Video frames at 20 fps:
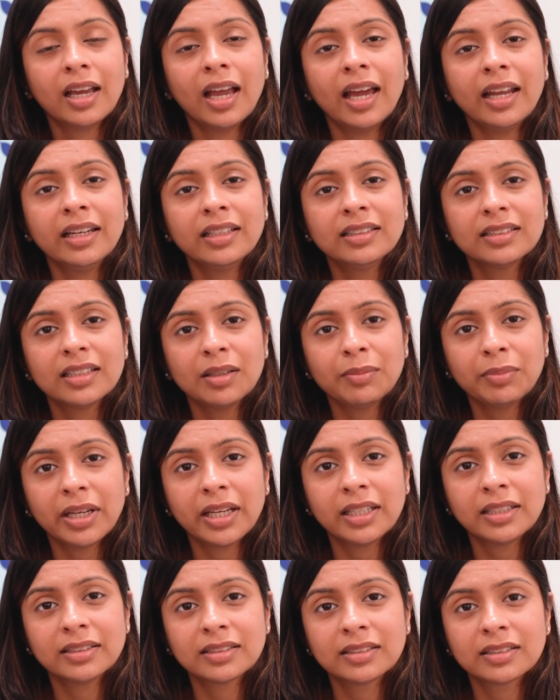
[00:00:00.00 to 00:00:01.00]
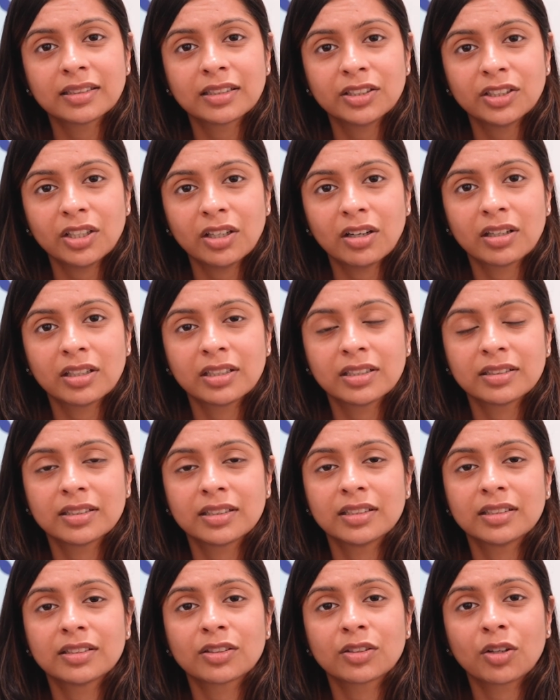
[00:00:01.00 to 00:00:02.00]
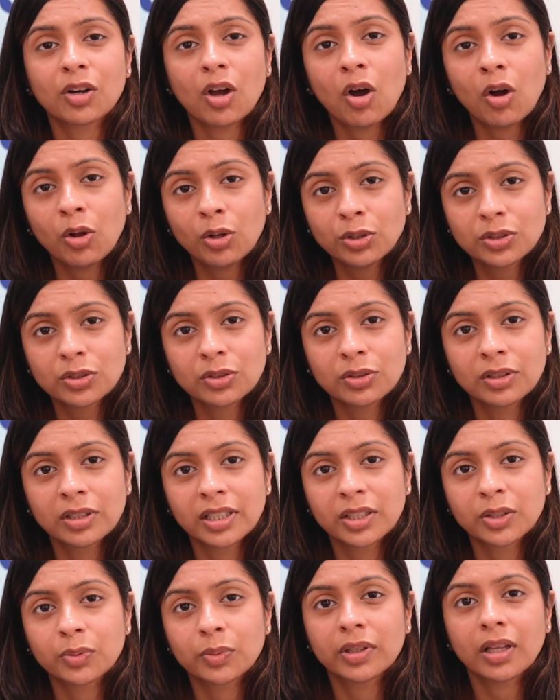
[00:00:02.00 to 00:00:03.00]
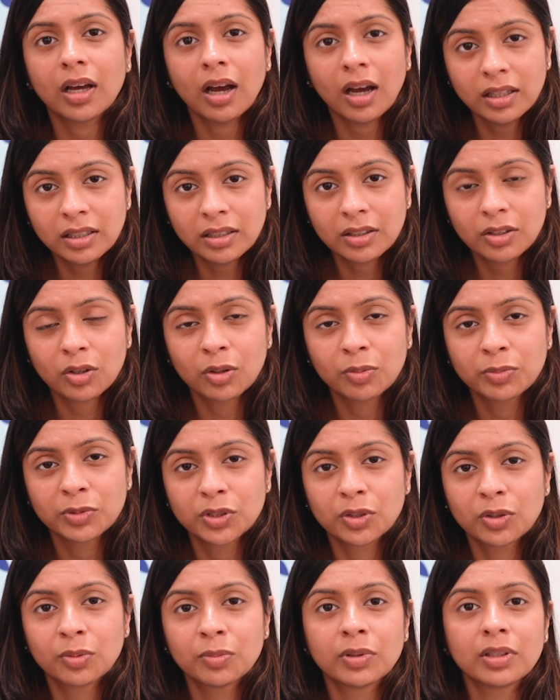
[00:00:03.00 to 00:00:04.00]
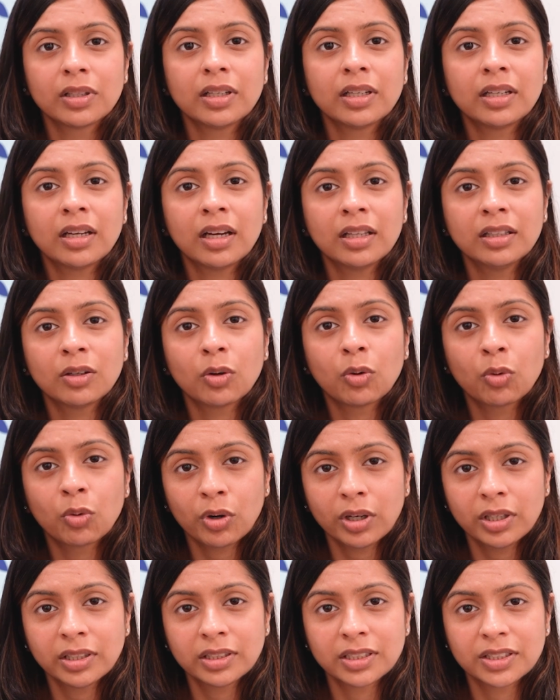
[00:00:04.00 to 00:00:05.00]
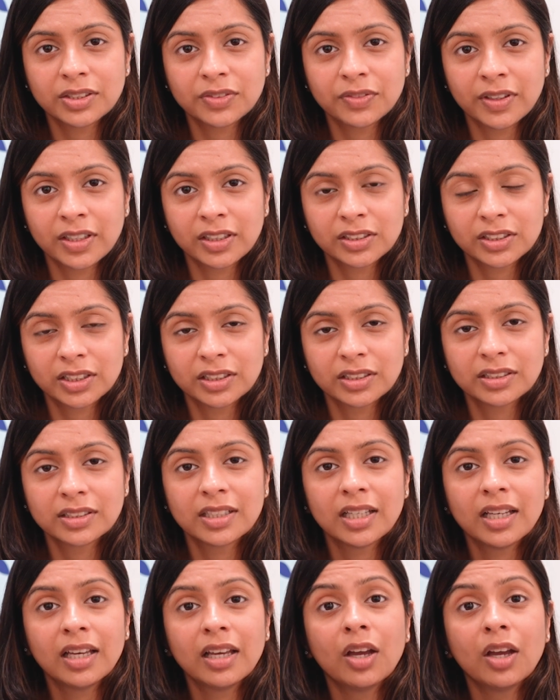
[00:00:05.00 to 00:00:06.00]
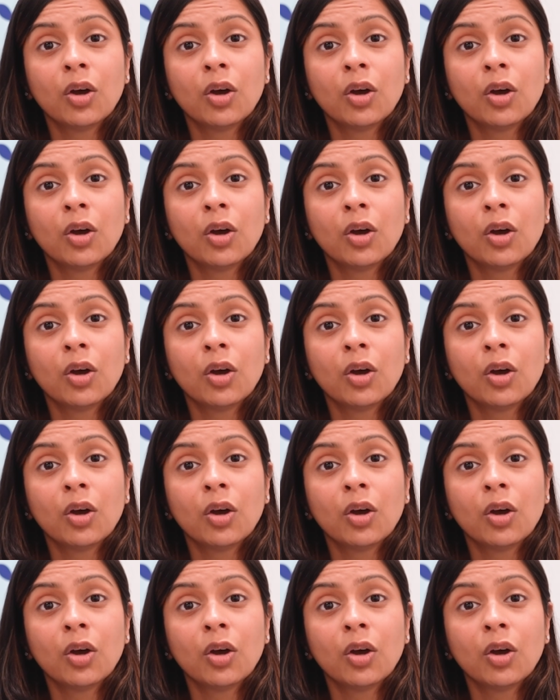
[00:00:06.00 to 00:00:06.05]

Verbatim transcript: And in some cases, congenital heart diseases are also linked with other chromosomal and other organ dysfunctions.